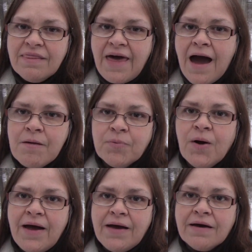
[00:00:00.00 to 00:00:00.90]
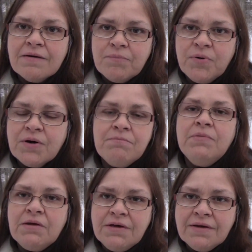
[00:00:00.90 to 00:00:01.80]
That break put a
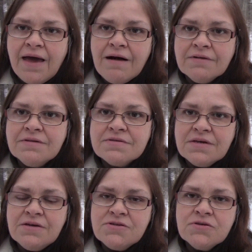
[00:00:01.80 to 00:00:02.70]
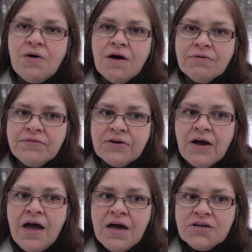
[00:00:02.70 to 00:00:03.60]
million gallons into our river,
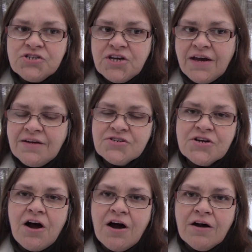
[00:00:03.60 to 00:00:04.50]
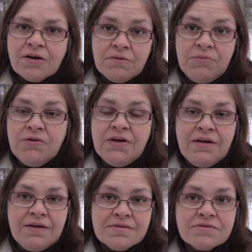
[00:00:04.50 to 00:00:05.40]
changed our
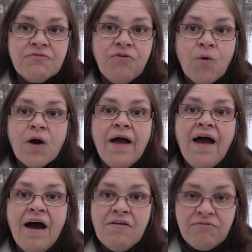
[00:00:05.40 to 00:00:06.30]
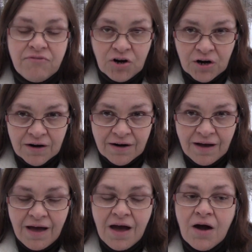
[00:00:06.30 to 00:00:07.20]
communities forever.
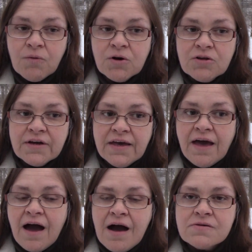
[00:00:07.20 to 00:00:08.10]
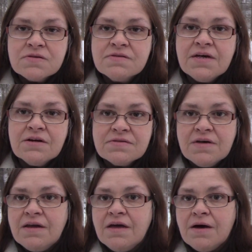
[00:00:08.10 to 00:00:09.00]
We're looking at houses that are
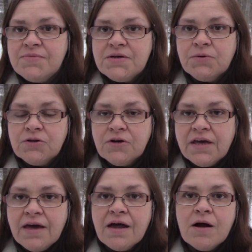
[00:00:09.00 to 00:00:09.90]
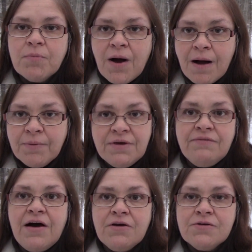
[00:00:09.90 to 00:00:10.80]
setting empty. We're looking at our property
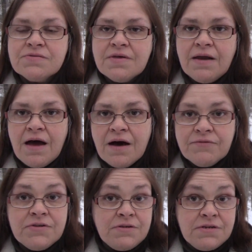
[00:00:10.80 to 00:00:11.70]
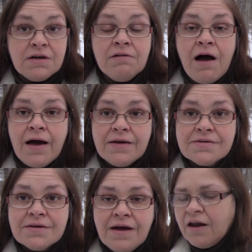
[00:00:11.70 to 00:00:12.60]
values that have
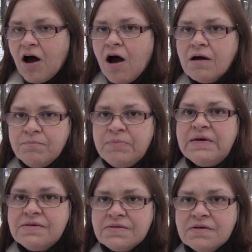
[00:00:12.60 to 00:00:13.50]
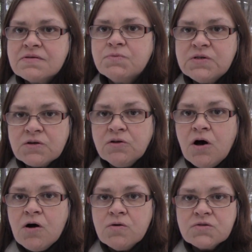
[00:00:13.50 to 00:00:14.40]
declined. Our business was
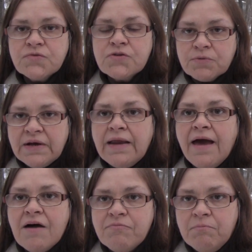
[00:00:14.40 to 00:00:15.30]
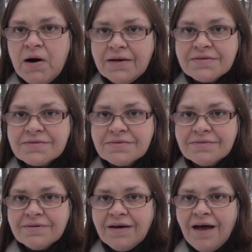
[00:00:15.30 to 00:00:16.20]
closed for three and a half months
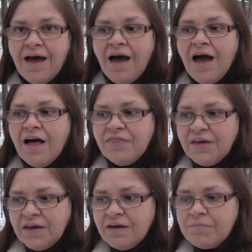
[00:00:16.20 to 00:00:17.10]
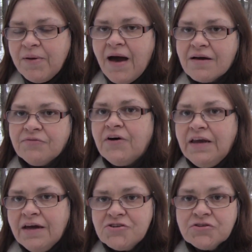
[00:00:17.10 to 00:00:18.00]
the impact
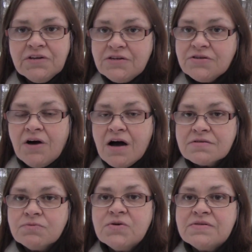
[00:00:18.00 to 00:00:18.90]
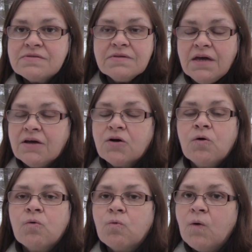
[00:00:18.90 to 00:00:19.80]
financially to us was
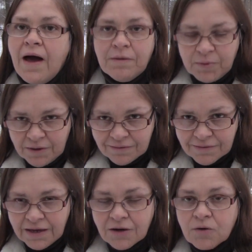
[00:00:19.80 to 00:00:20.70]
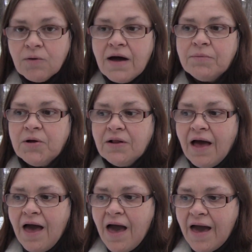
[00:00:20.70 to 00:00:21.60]
incredible, incredible.
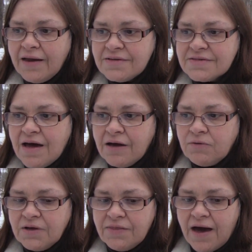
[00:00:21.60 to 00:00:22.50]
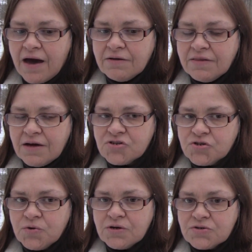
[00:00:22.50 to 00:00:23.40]
And it's not only that, that
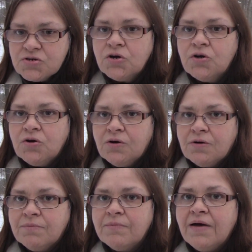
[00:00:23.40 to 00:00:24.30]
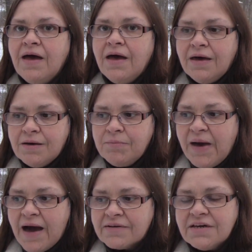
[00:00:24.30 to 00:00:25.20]
short-term
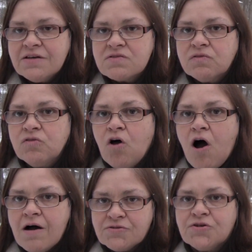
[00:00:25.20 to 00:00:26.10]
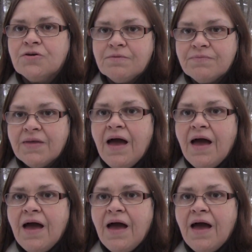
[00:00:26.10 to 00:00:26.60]
impact, it's long-term.